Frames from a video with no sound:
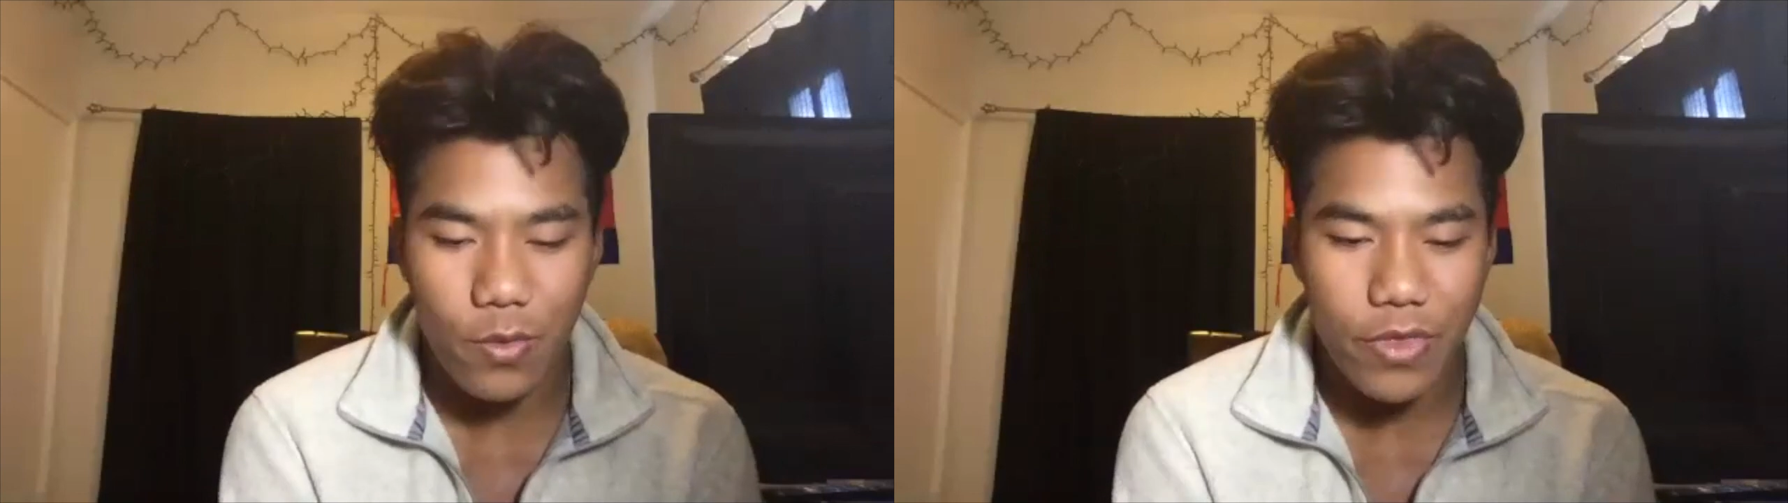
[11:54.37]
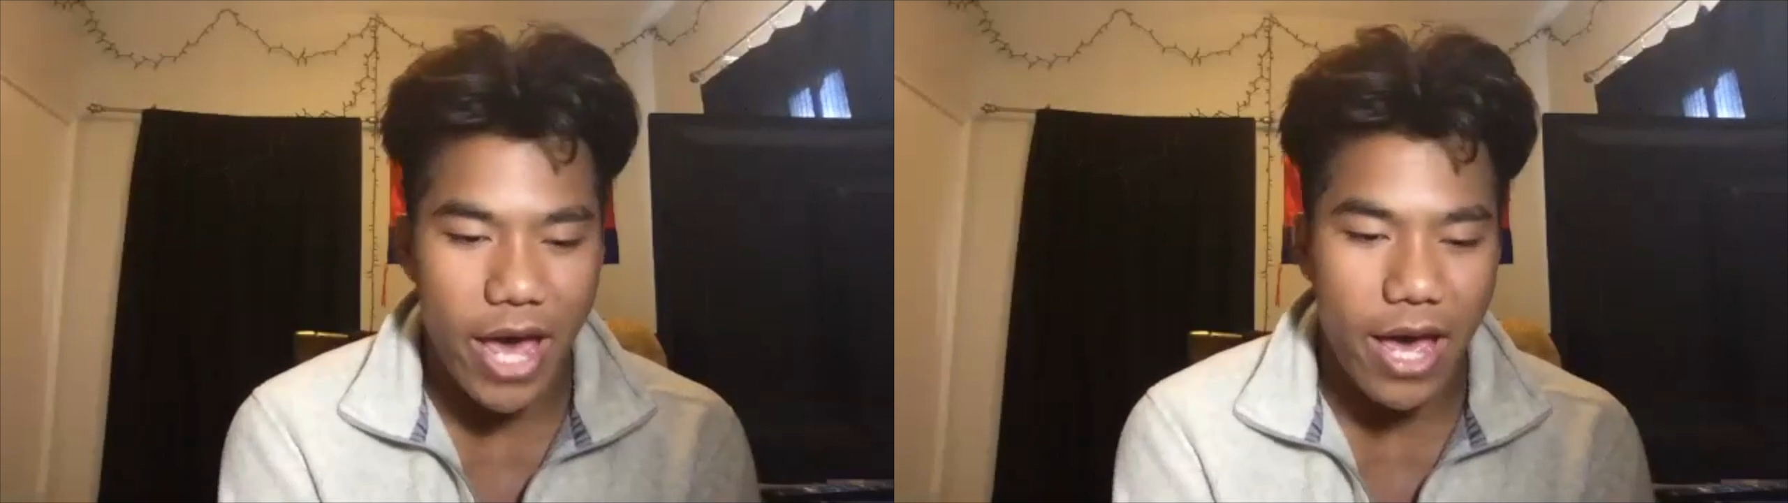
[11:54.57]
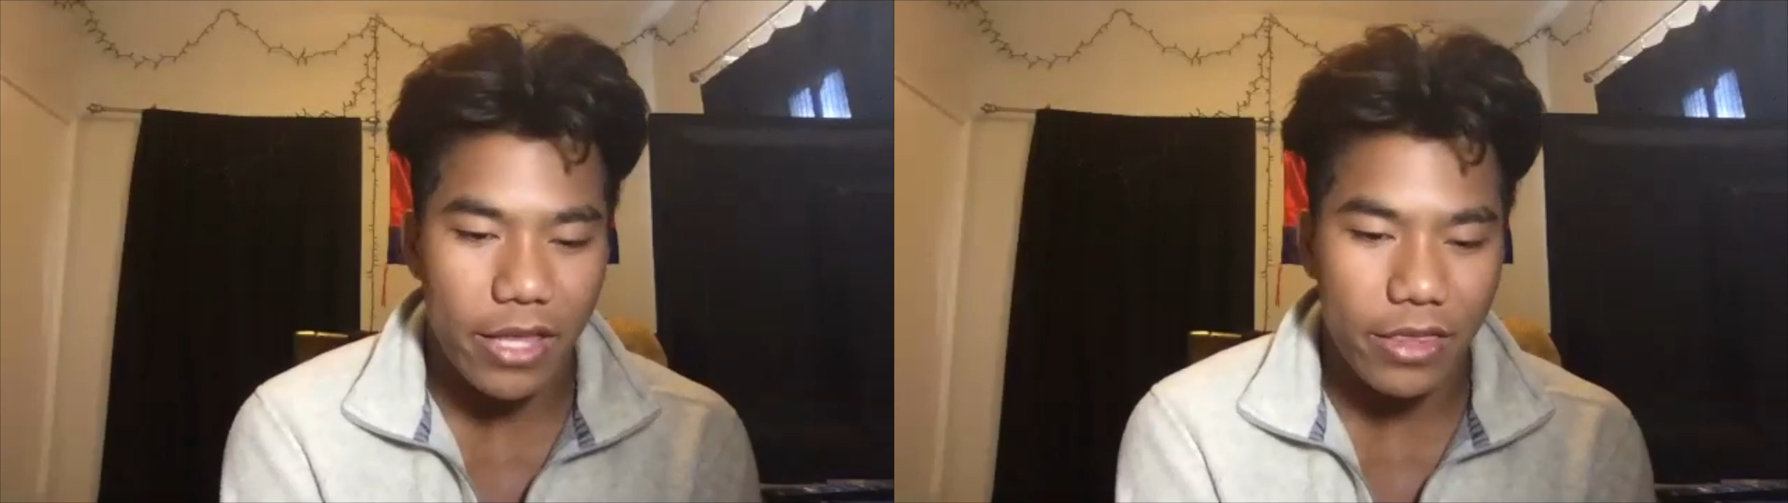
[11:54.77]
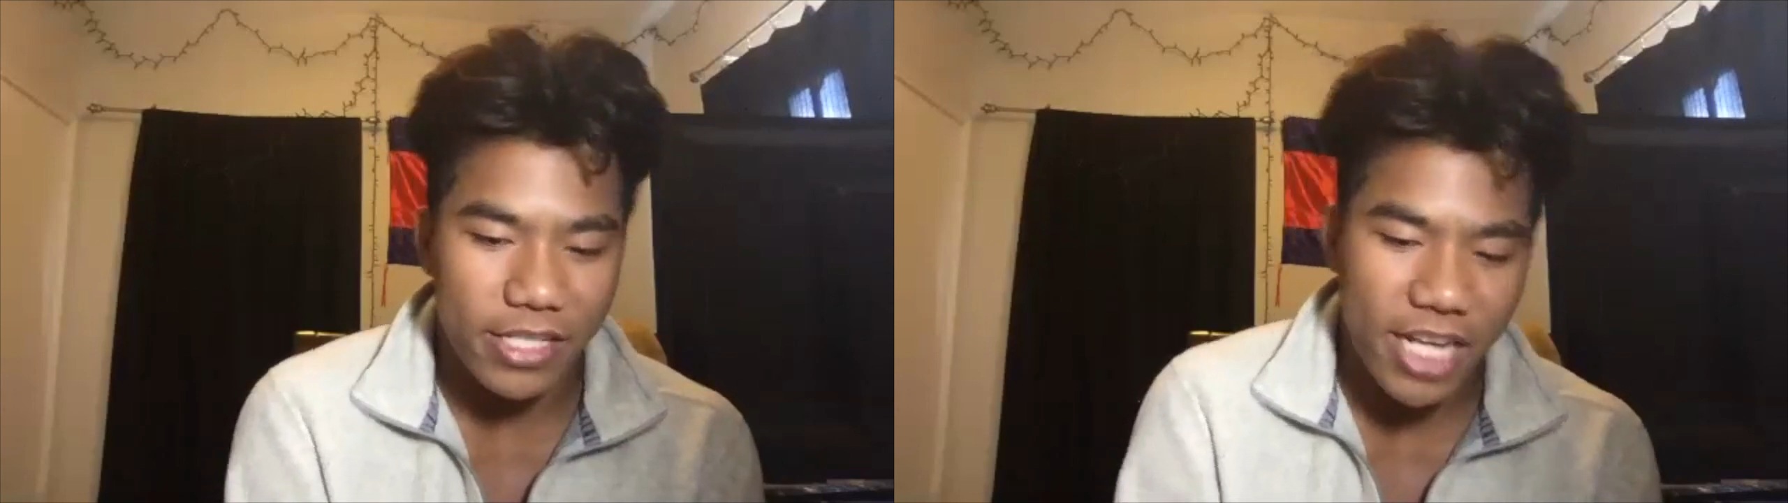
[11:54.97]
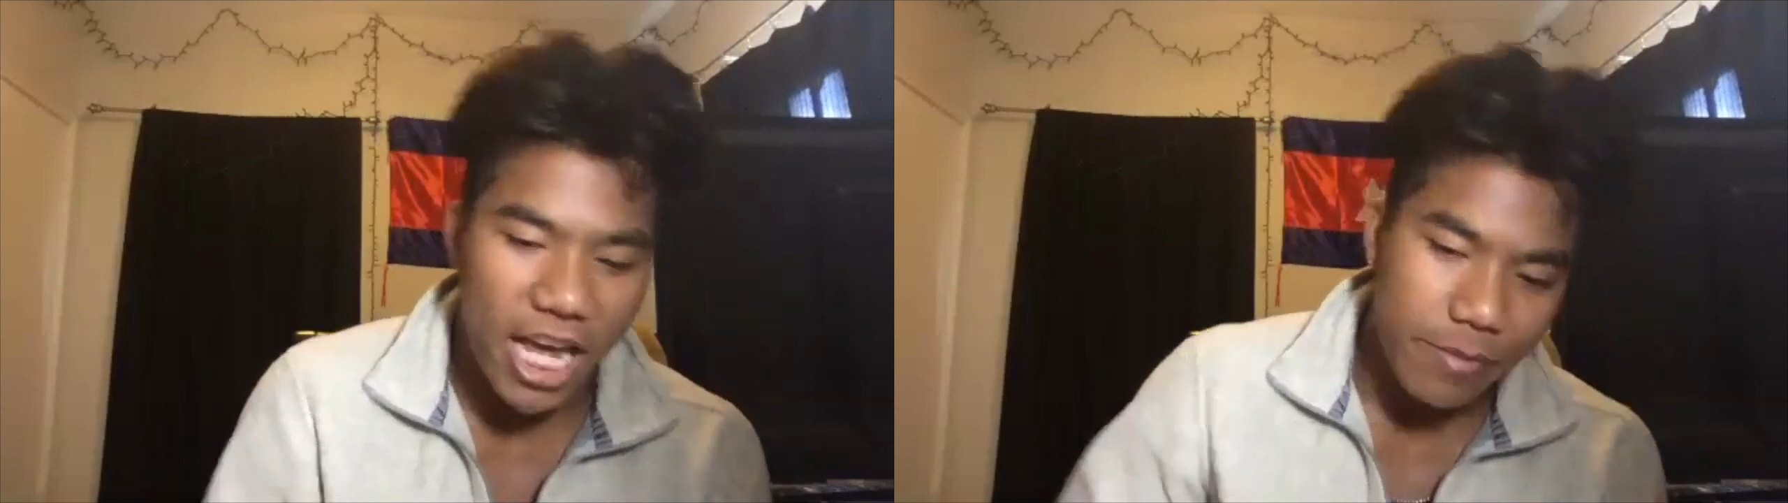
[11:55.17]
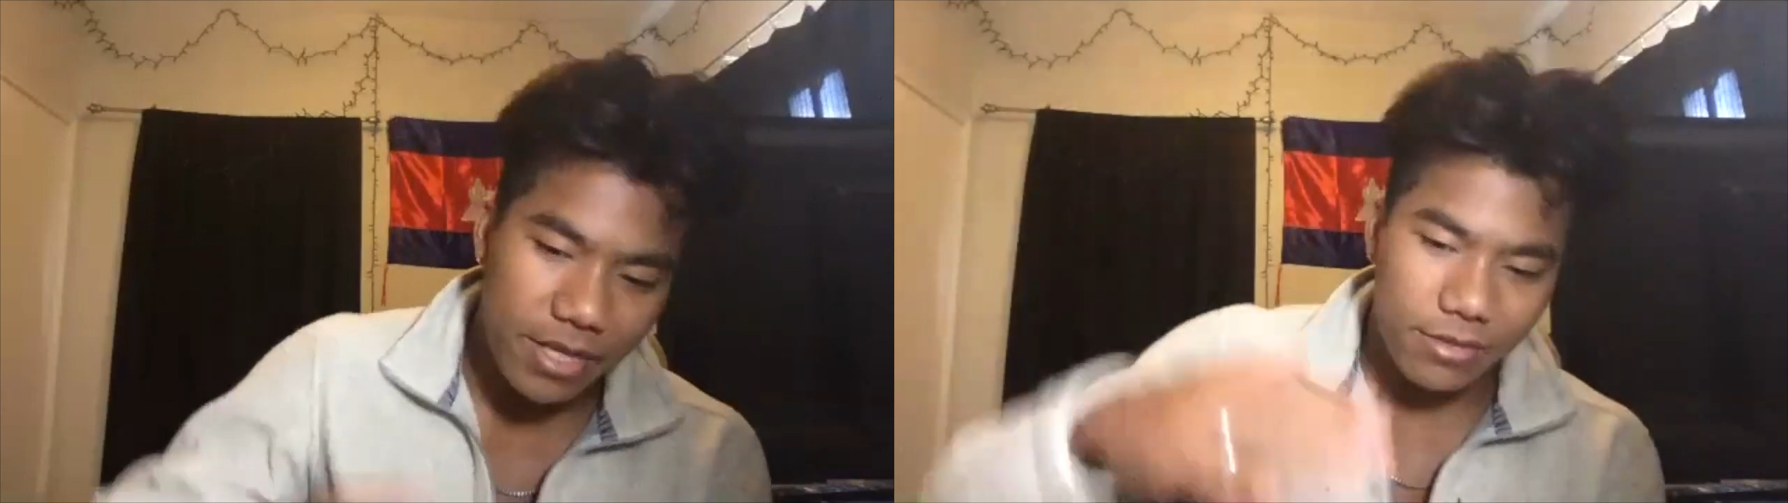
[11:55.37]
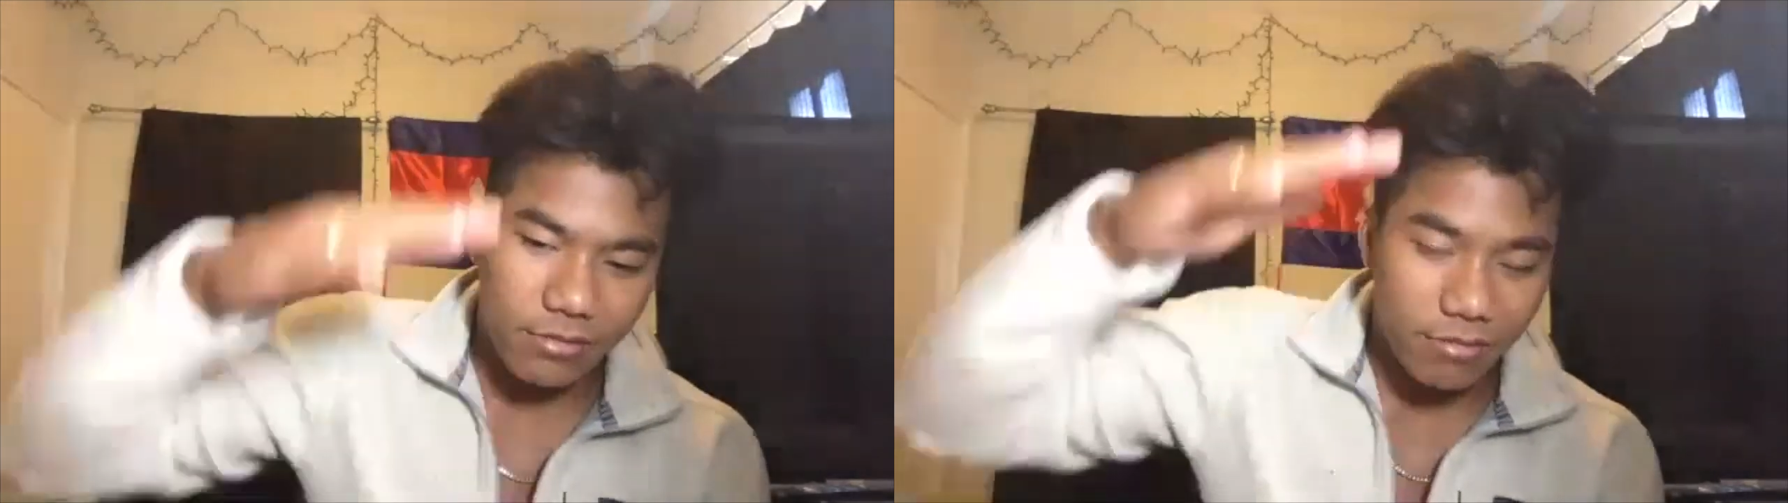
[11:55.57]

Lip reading: that the timing